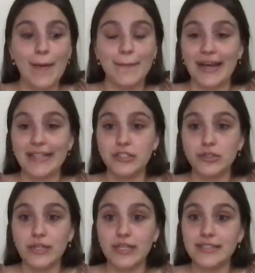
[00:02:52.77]
my
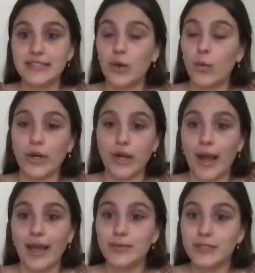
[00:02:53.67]
students were
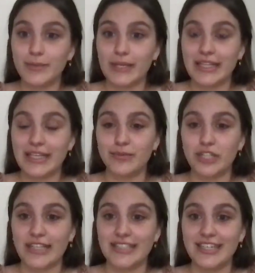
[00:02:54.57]
not able to meet the
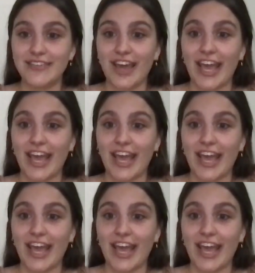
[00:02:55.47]
objective,